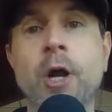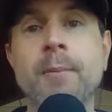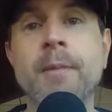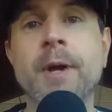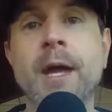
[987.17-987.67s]

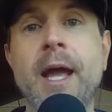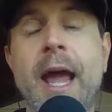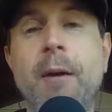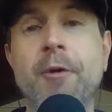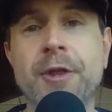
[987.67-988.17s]
him
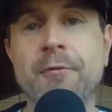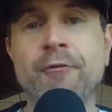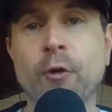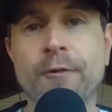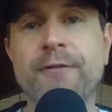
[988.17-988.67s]
and within
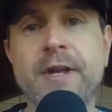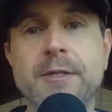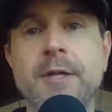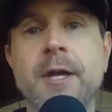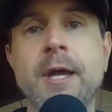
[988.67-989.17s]
4 feet.